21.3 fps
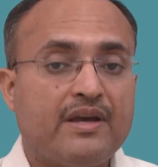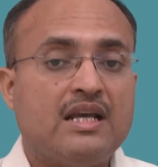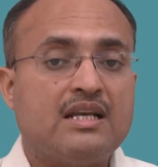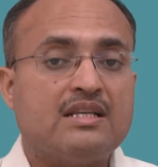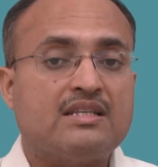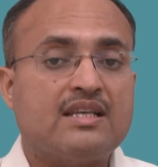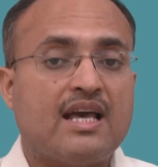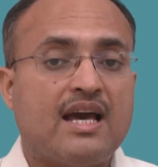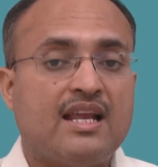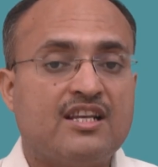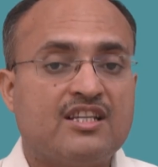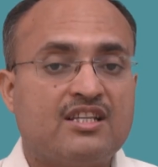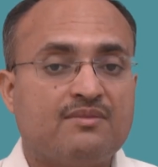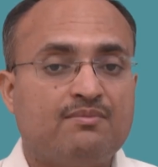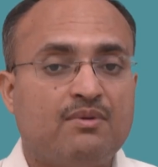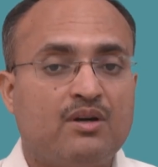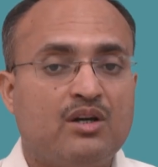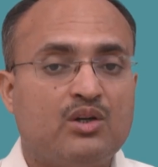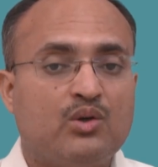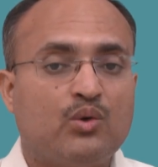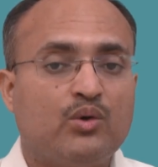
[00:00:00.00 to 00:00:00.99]
is
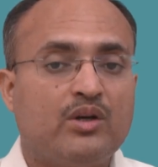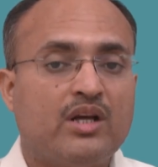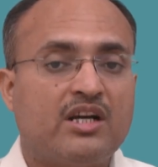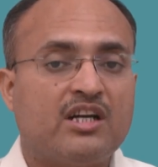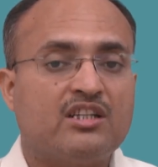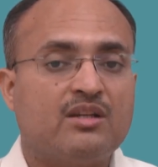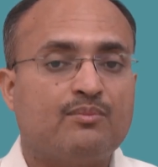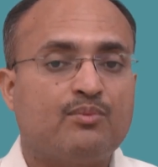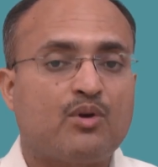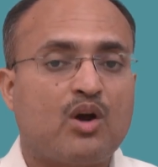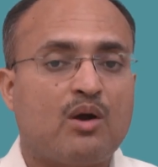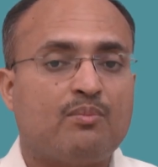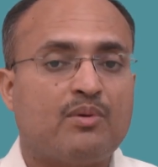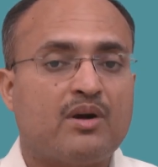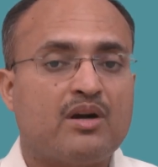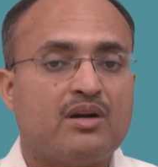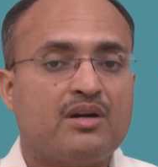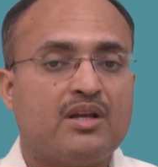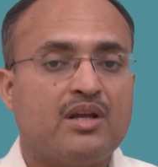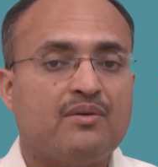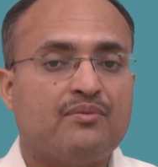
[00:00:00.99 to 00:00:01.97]
eligible to inherit the
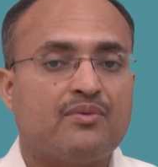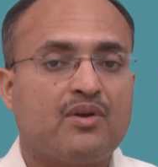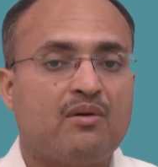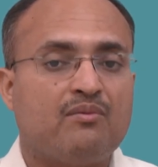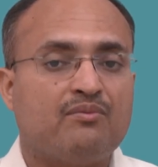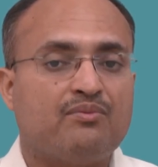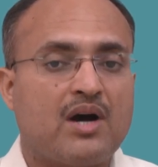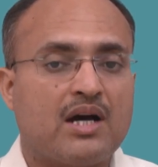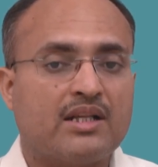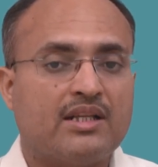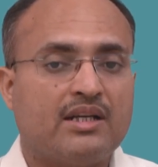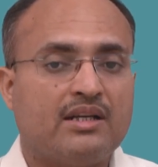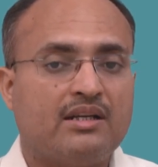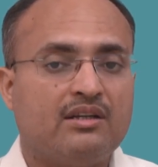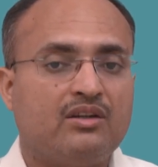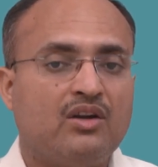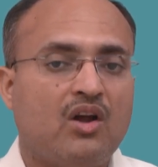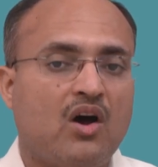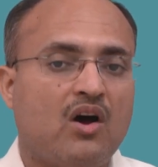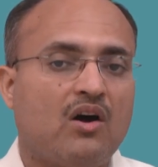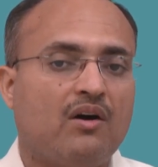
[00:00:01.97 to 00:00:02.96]
property from
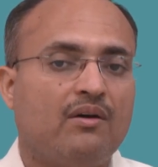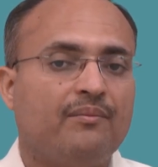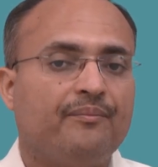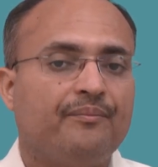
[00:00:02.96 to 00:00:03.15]
father-in-law.